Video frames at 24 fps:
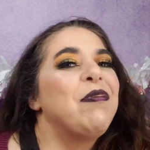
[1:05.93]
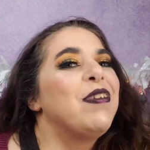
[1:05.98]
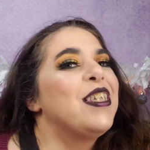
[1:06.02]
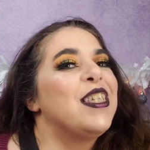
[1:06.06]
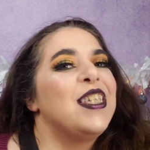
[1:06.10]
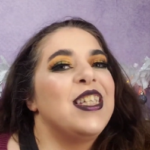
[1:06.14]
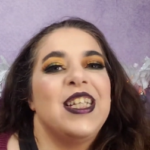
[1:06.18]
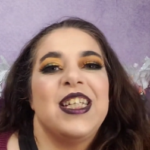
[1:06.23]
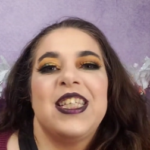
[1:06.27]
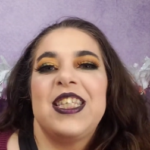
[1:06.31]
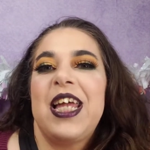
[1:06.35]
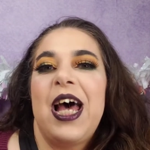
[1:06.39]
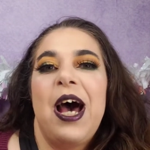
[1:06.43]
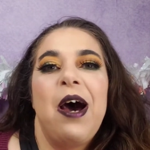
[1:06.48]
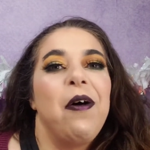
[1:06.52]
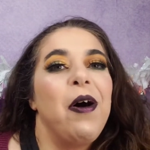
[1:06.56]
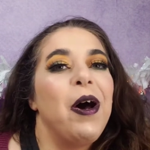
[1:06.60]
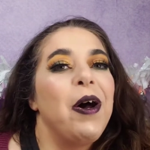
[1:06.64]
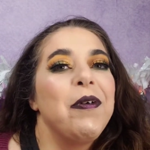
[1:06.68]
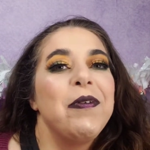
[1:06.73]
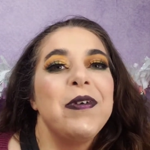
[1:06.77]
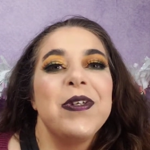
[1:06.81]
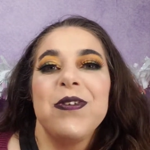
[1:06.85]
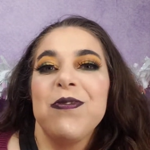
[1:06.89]
it's just how
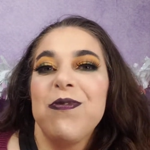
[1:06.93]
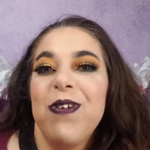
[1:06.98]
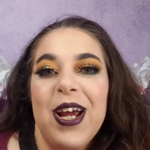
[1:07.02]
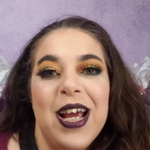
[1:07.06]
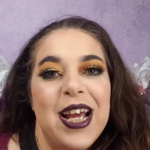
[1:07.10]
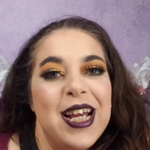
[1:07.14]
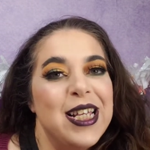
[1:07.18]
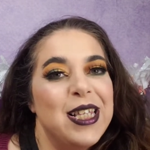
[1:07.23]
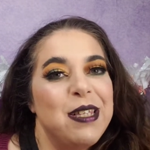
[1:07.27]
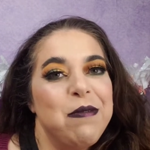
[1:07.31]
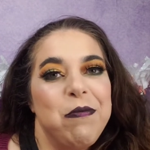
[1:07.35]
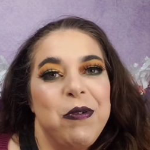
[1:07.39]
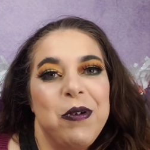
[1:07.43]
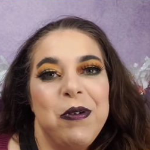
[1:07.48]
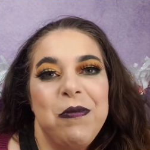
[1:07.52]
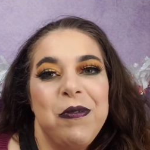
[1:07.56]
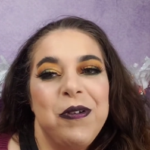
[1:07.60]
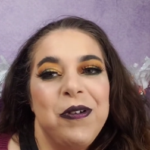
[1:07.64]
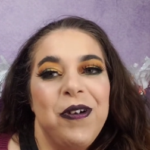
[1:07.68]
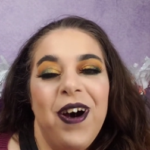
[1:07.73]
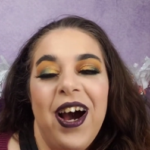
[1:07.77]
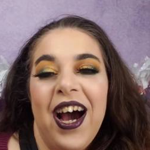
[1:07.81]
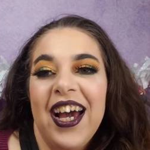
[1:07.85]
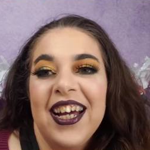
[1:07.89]
I was raised, boo
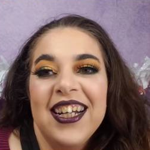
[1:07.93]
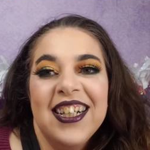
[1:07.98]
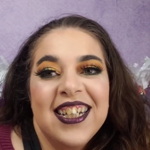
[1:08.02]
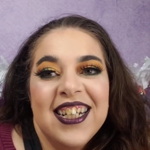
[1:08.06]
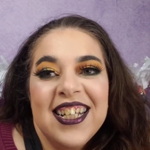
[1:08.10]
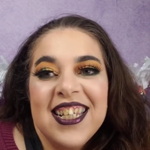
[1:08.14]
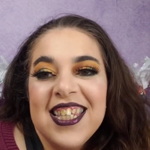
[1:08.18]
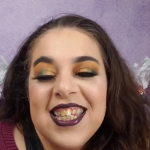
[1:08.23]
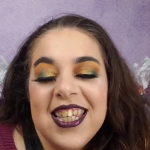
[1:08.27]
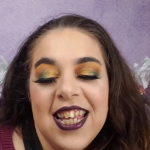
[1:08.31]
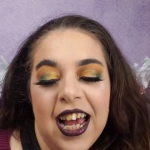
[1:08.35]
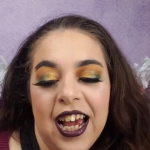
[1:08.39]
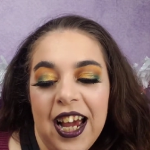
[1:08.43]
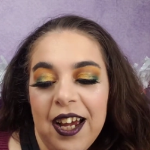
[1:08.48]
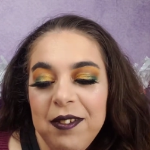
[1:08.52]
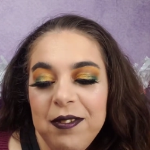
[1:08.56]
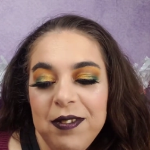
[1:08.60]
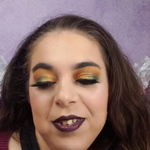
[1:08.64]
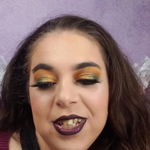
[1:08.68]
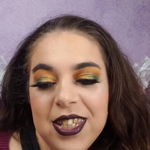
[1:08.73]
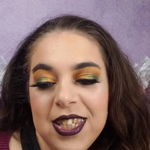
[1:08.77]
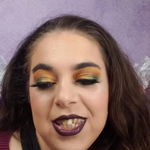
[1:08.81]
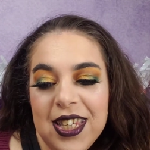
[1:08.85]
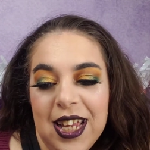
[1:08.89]
boo. I just, I'm
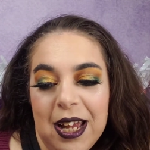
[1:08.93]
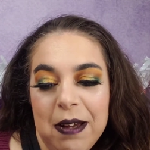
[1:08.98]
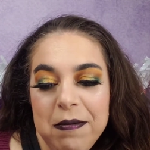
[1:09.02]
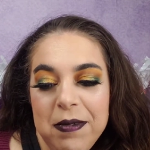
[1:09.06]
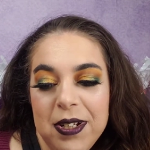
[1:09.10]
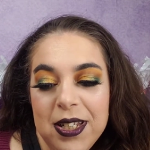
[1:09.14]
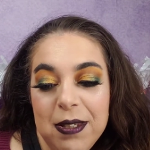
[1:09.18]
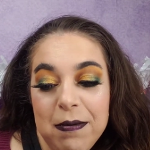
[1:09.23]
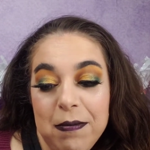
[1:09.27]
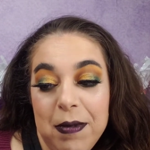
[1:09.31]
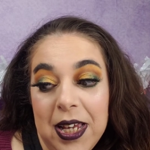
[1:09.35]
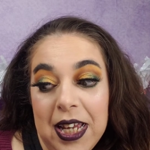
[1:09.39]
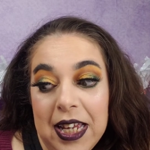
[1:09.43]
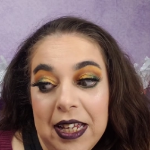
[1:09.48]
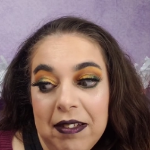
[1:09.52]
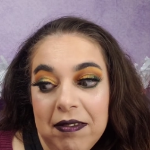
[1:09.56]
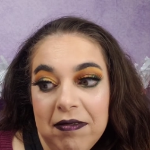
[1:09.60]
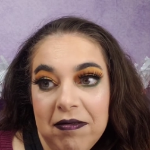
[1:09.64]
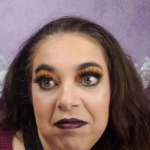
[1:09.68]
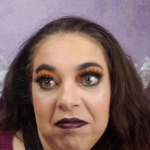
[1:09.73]
just, I'm just me.